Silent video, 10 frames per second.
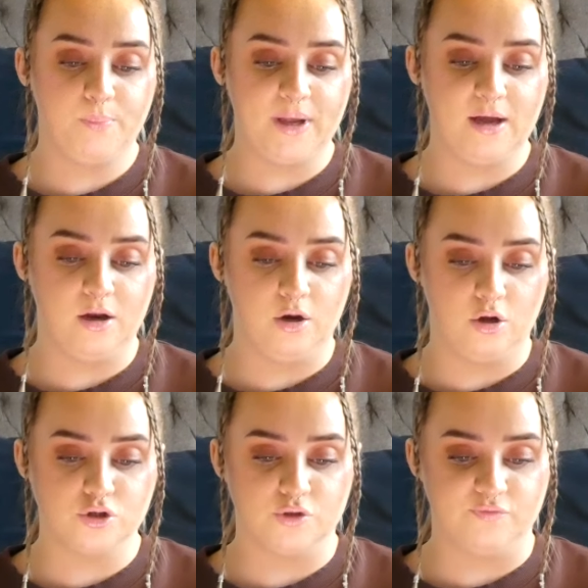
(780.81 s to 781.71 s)
be a
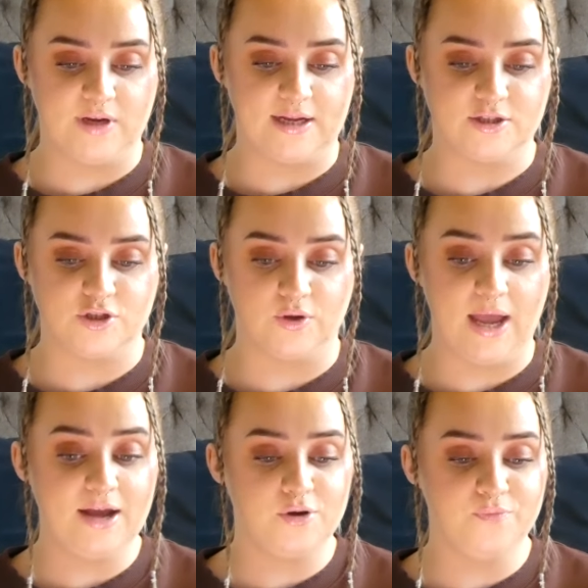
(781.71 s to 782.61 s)
lot to read, so
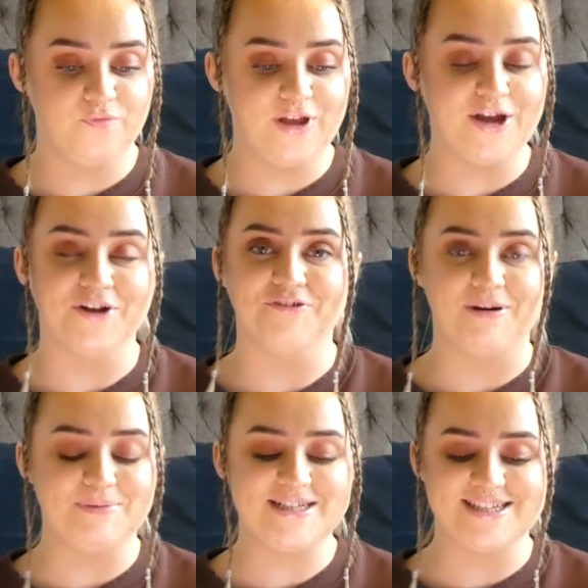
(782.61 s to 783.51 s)
get comfy and
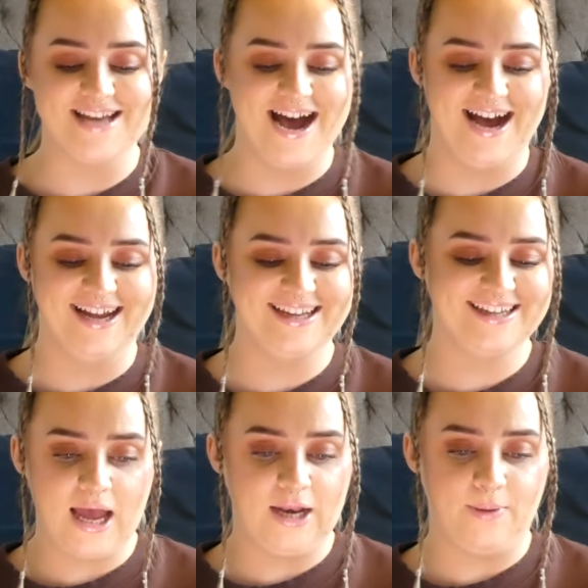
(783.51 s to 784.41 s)
grab a snack.
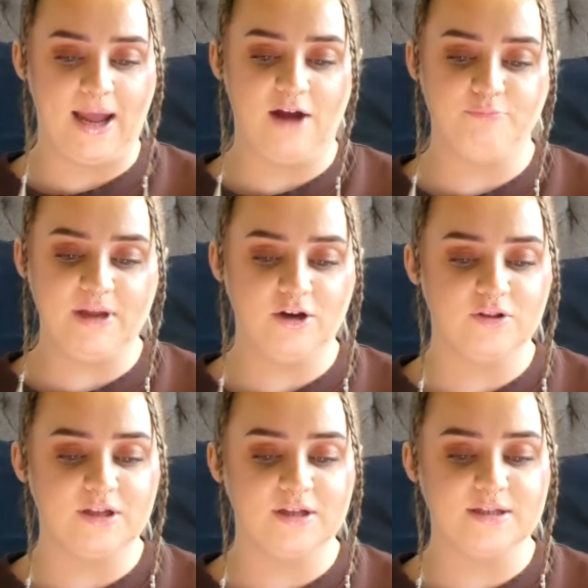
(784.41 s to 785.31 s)
Anyway, I've been on
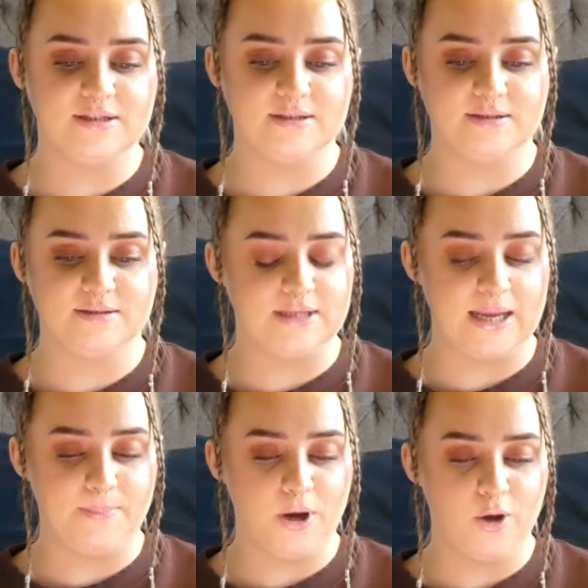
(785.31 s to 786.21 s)
the
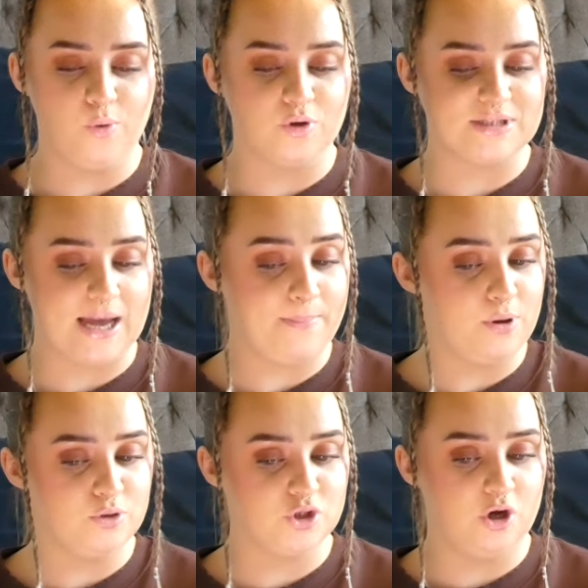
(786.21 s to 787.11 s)
depot or
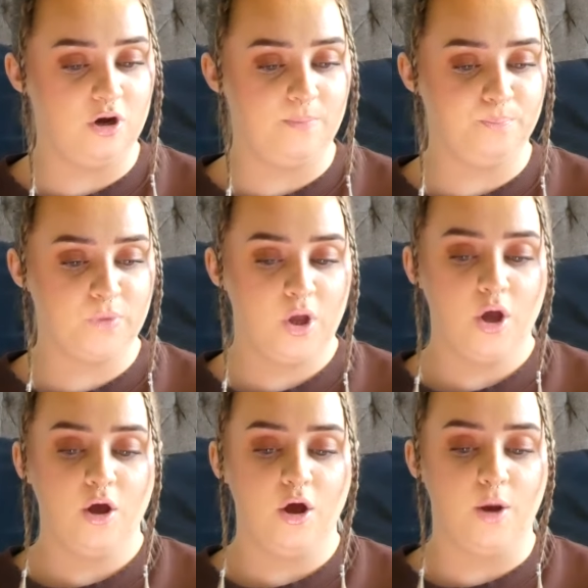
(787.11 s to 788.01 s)
depot shop,
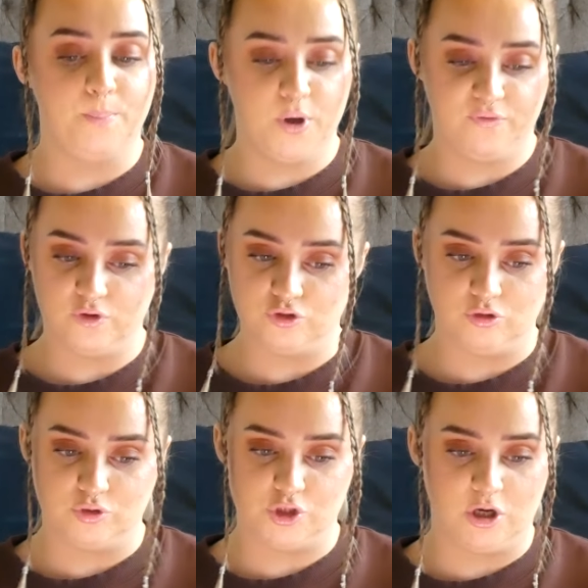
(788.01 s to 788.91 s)
a birth
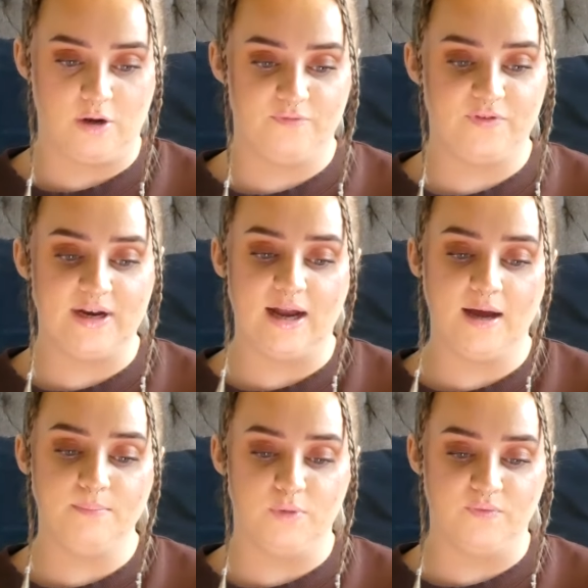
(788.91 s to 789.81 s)
control shop, for
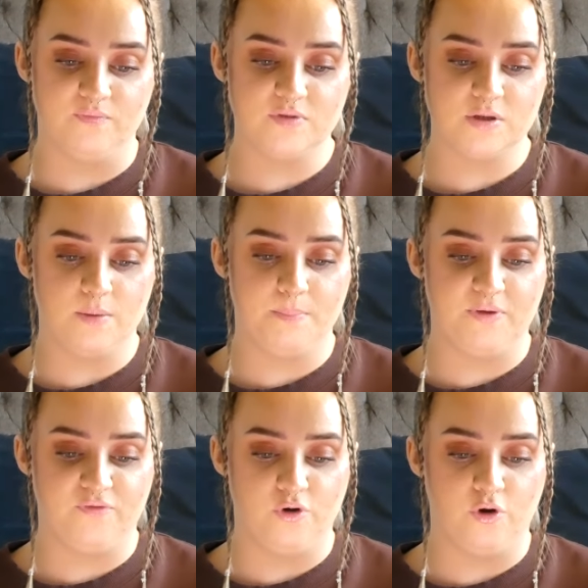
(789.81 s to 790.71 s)
nine months
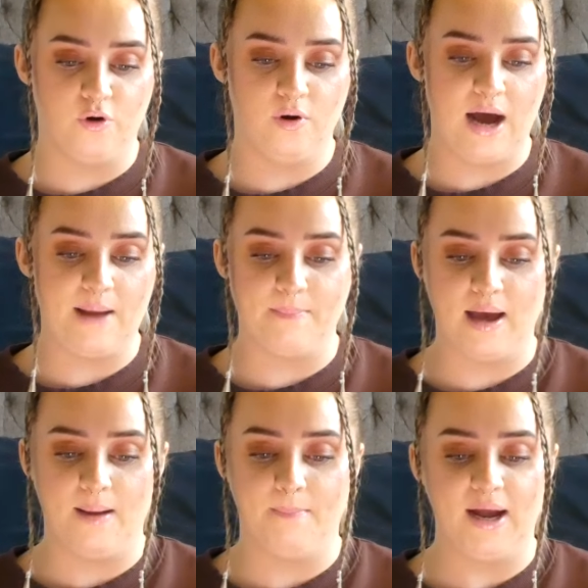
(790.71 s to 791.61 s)
before I
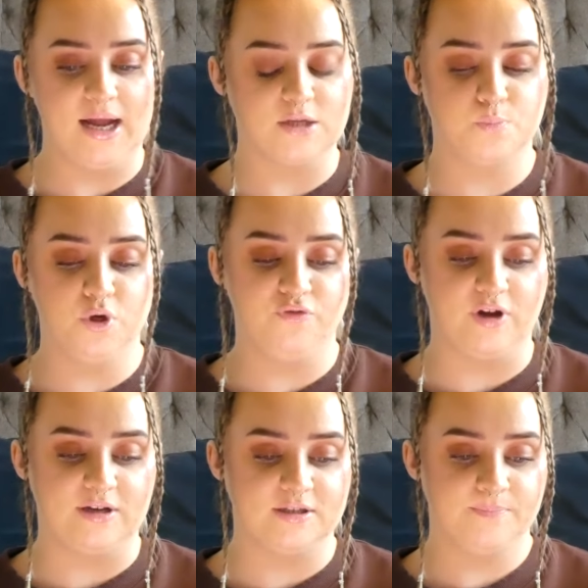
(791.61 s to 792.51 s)
met my ex
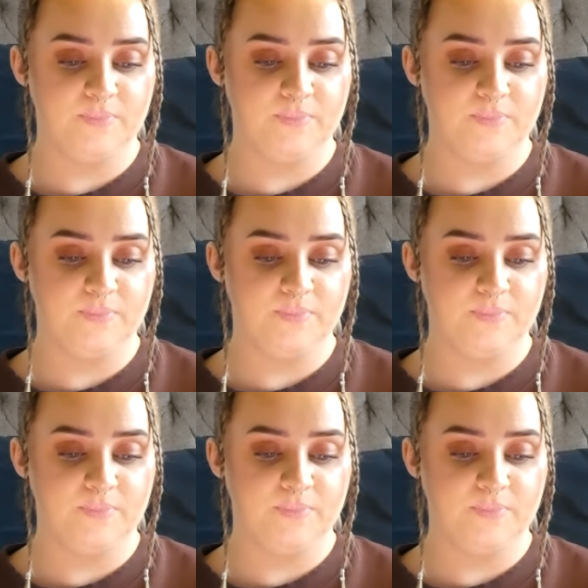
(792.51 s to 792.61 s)
boyfriend.